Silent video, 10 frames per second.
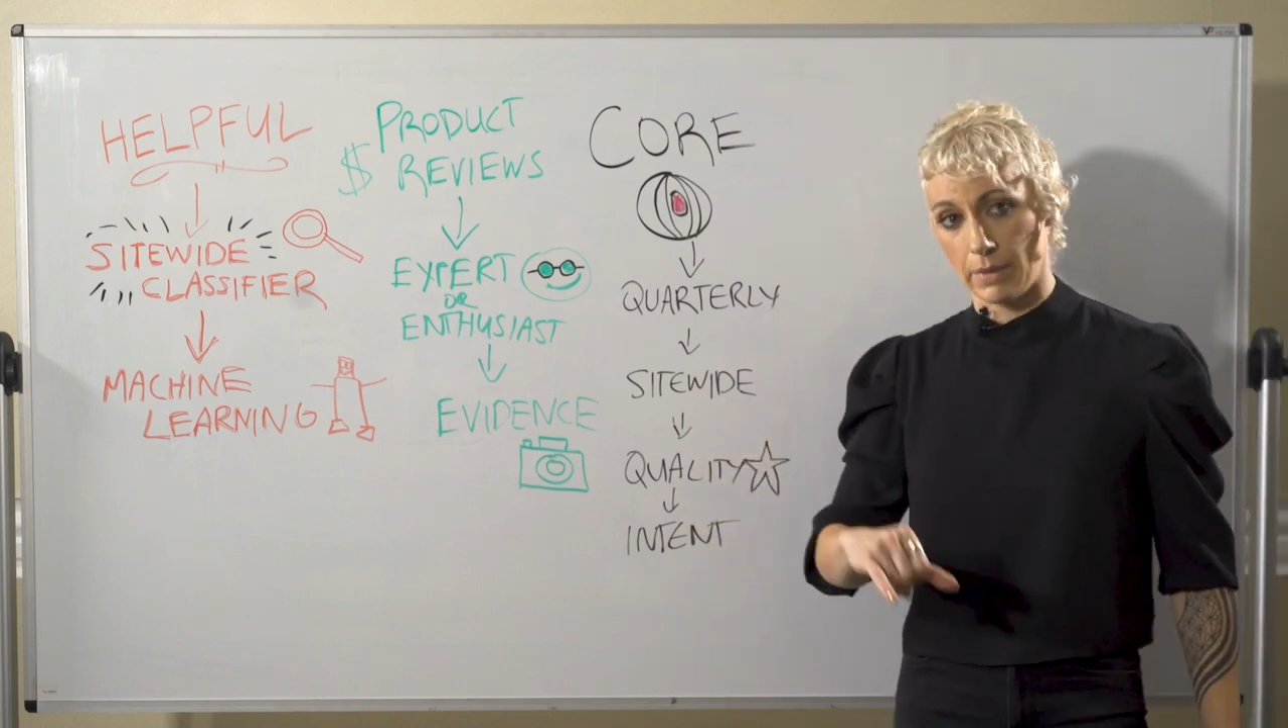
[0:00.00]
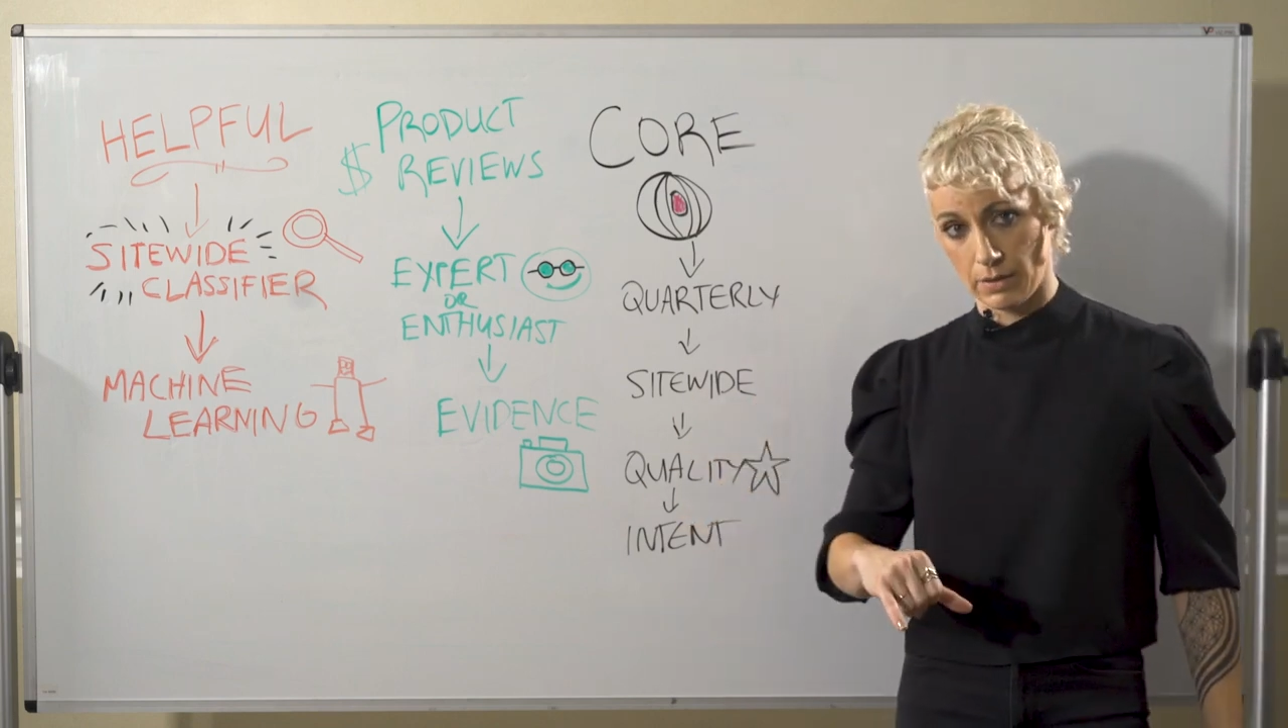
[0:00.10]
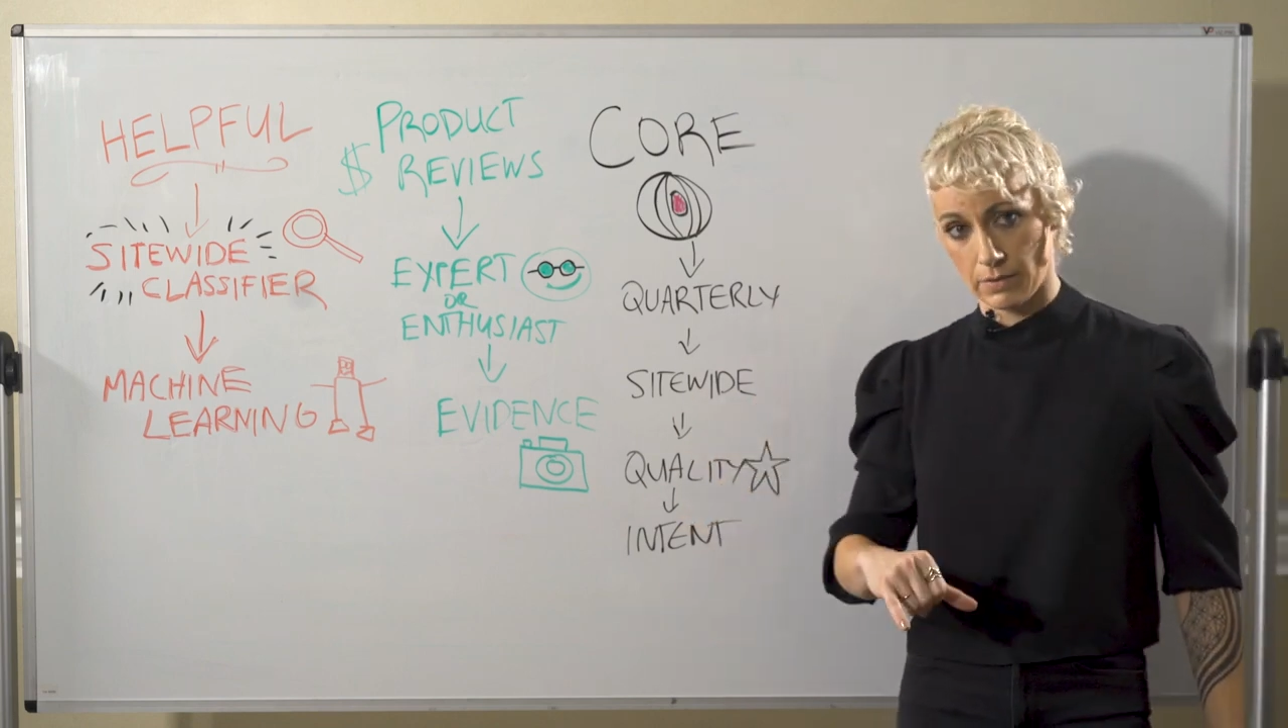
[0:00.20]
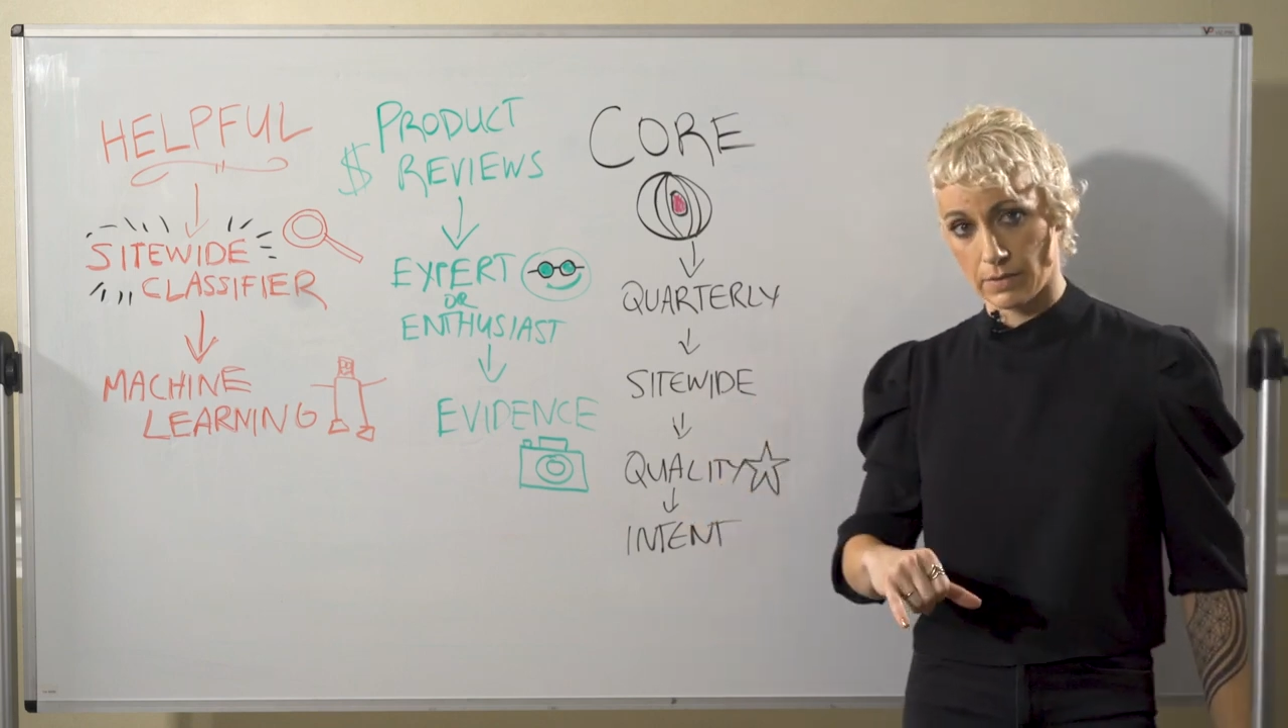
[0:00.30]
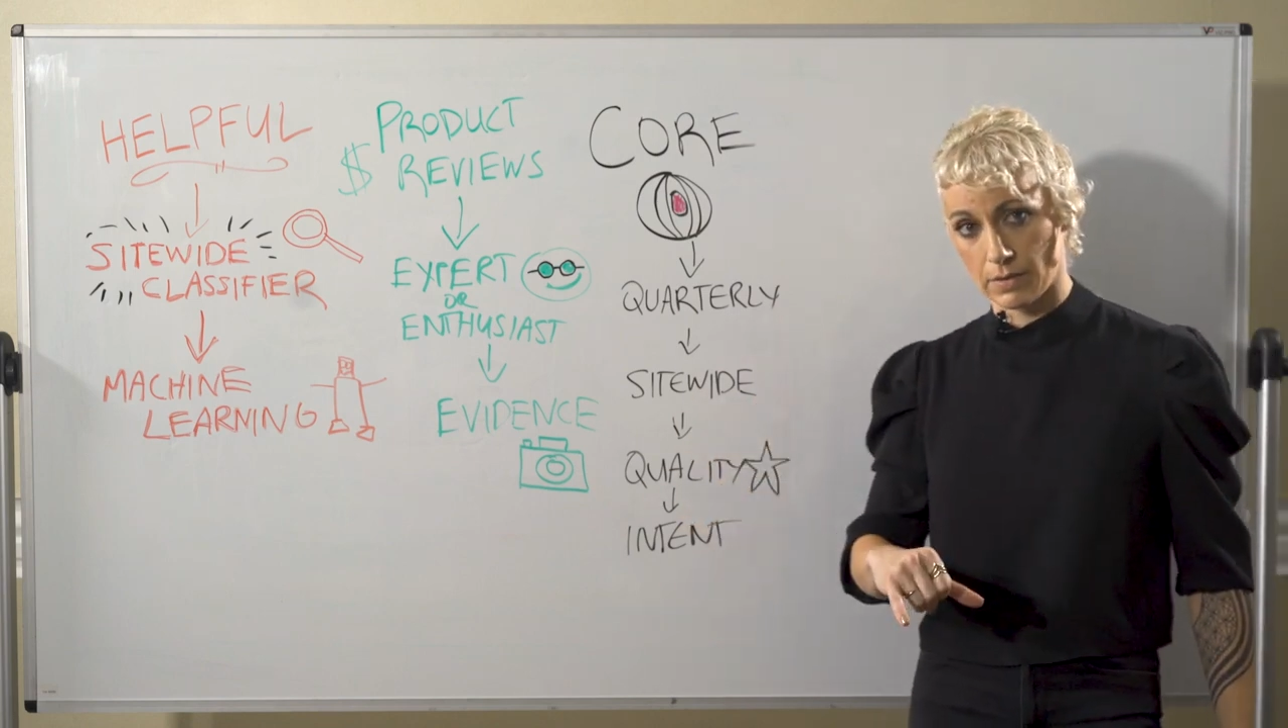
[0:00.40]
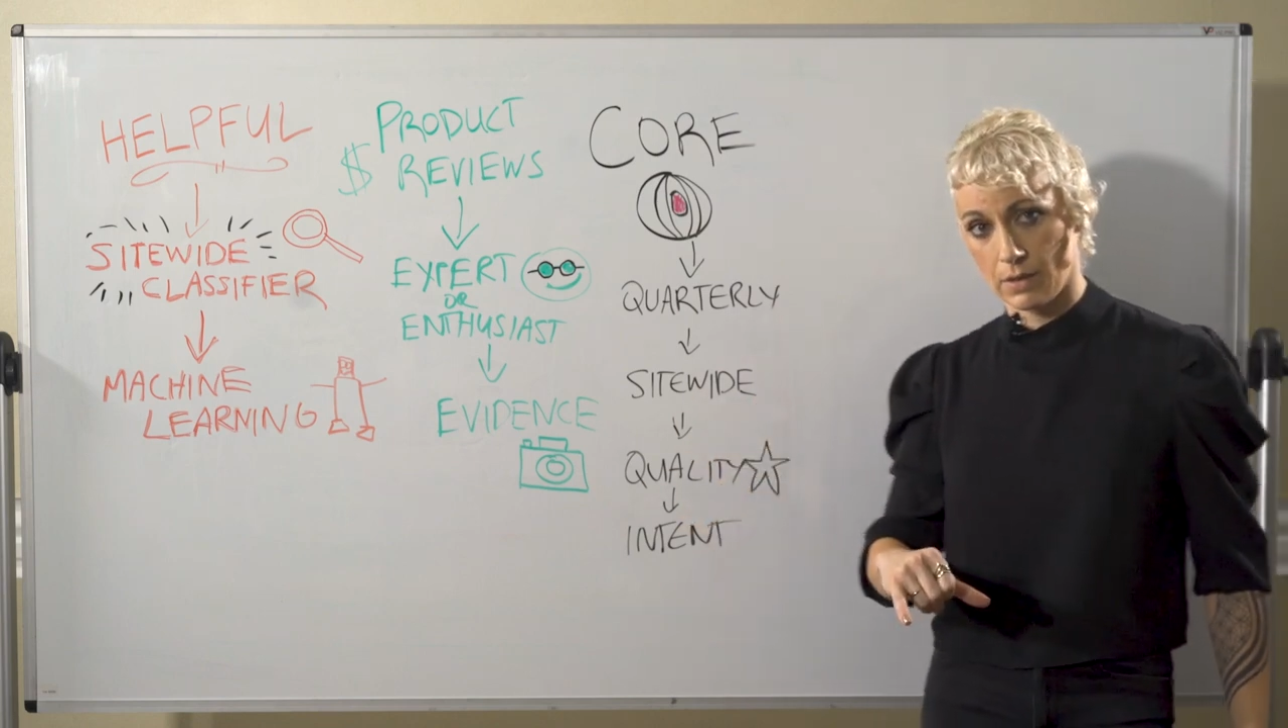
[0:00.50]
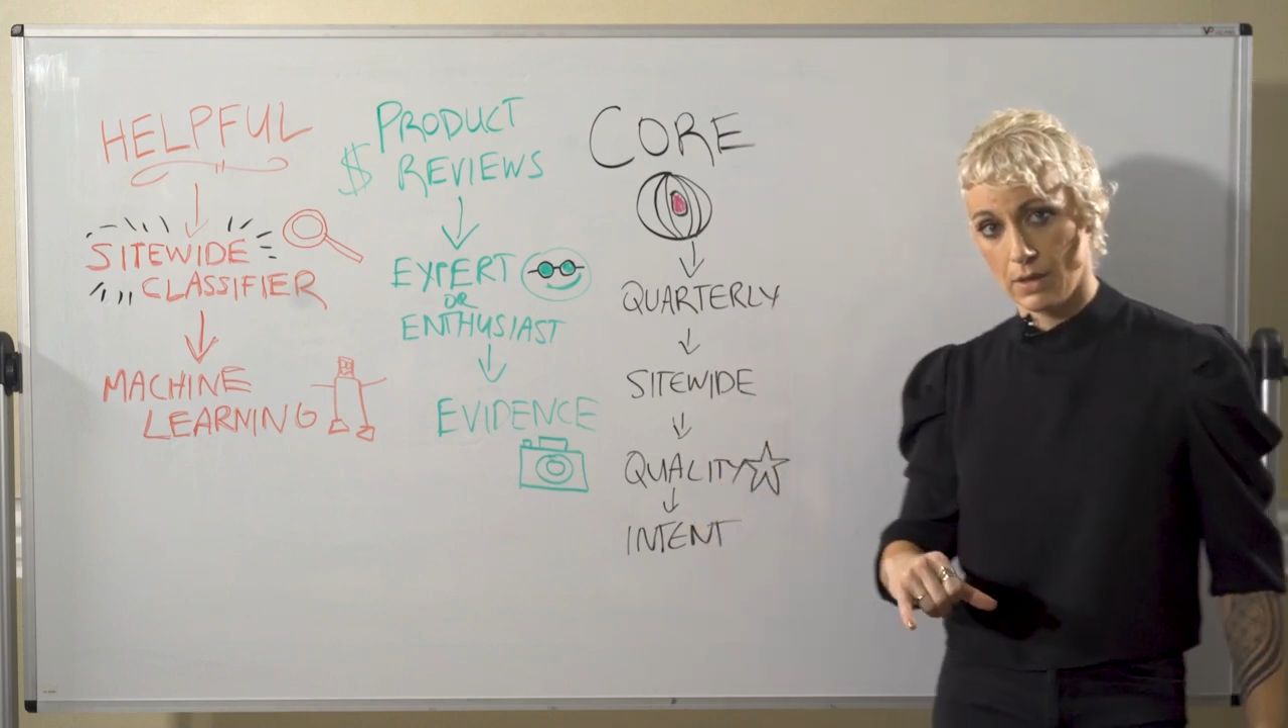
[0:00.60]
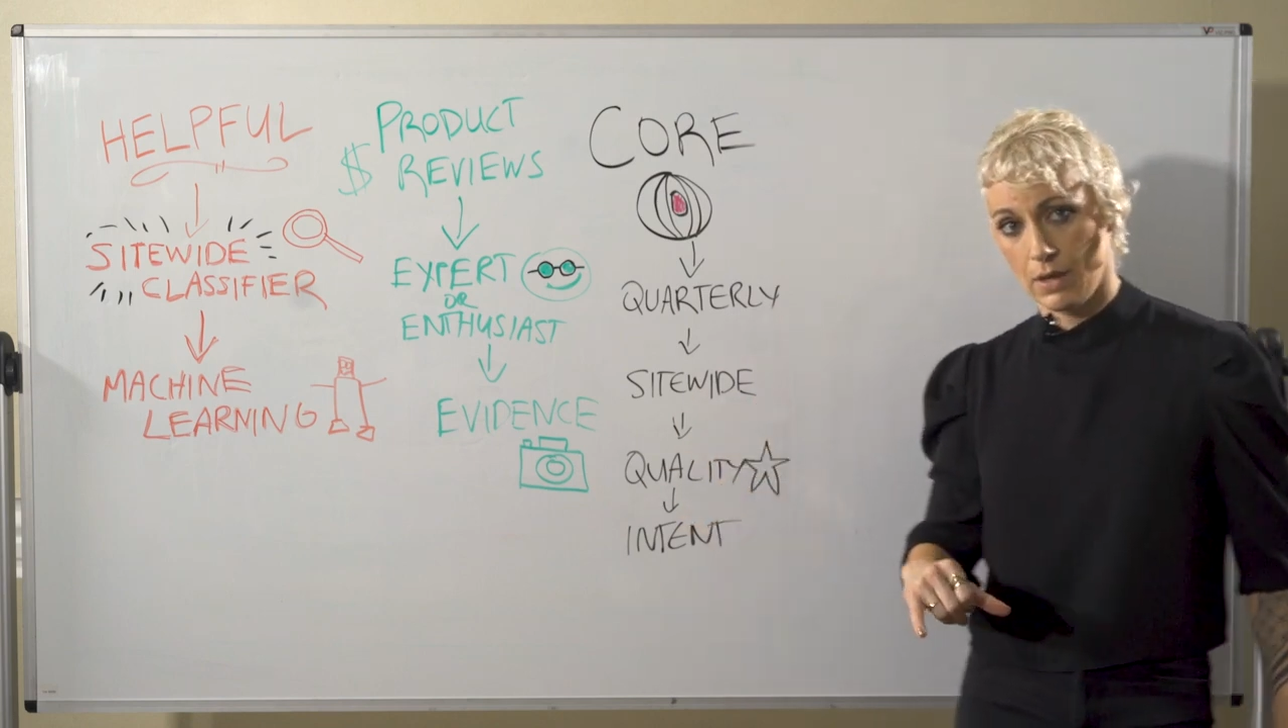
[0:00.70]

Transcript: means.